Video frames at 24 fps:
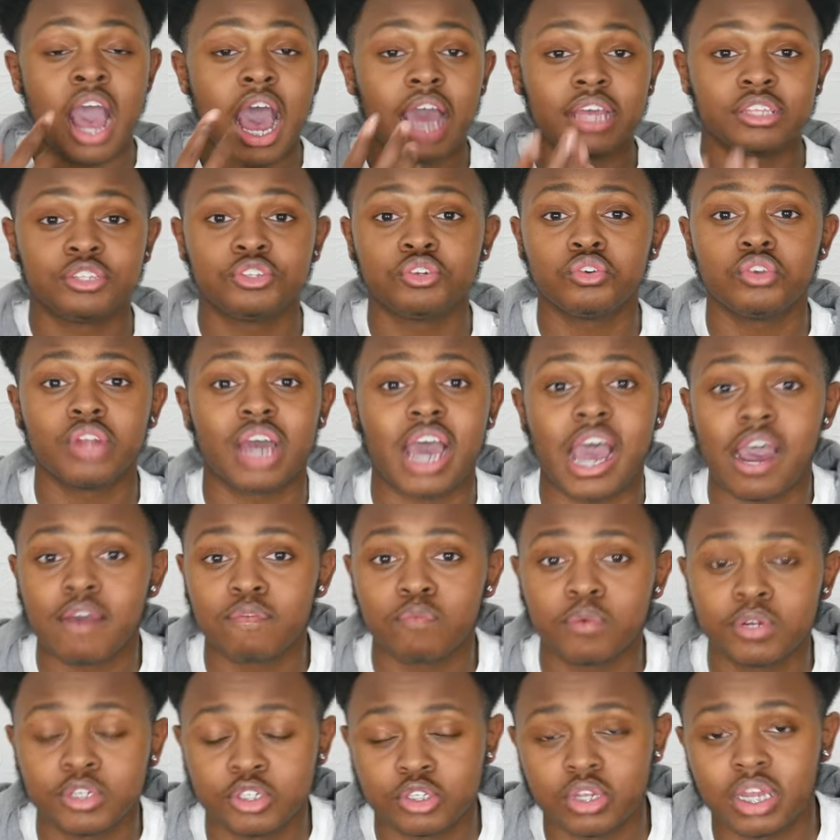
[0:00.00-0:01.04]
I still don't have
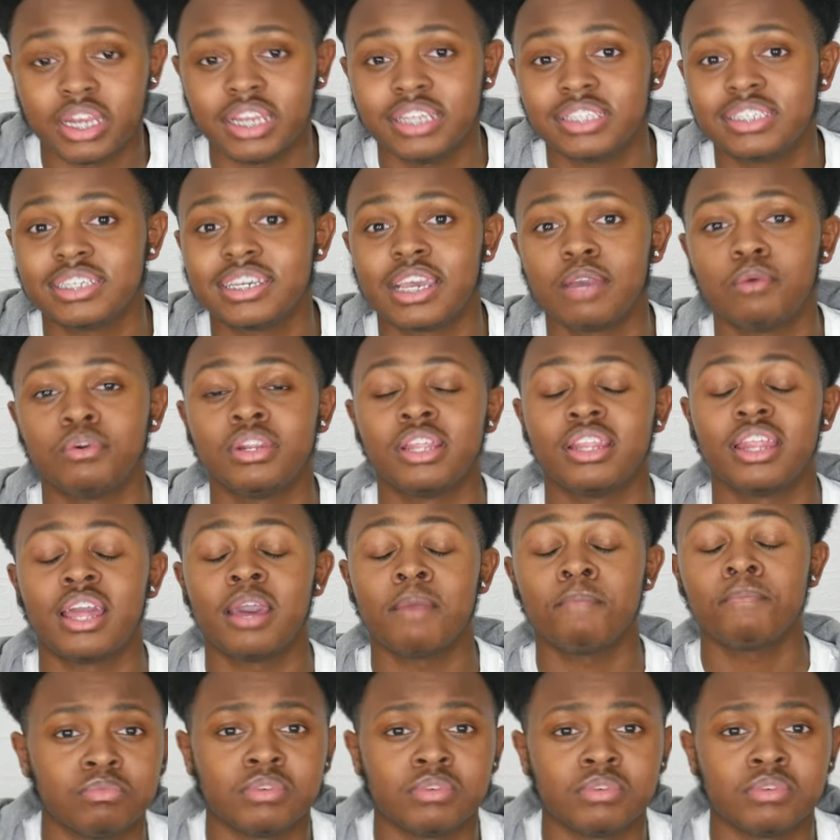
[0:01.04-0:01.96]
one, so I need to get one of them.